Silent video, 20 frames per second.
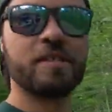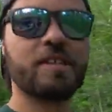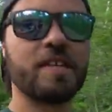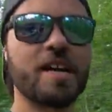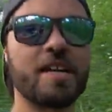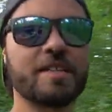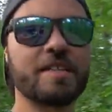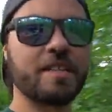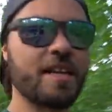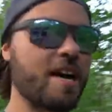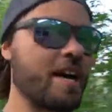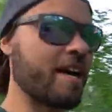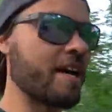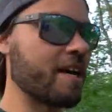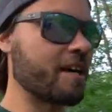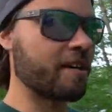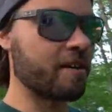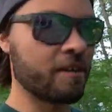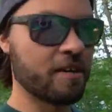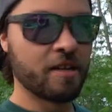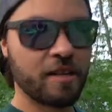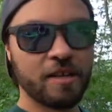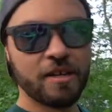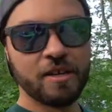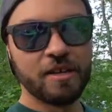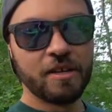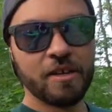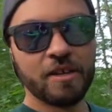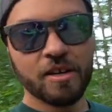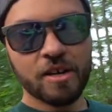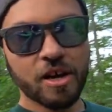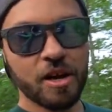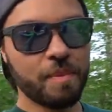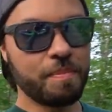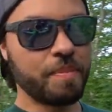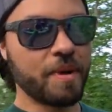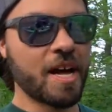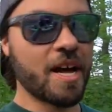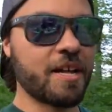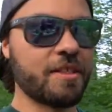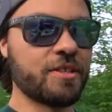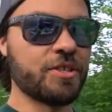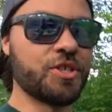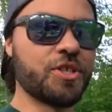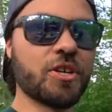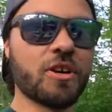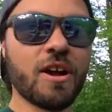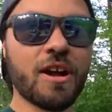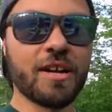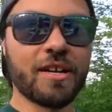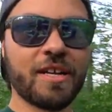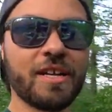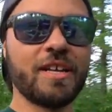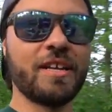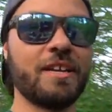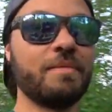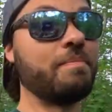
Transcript: got the kayak up by the truck.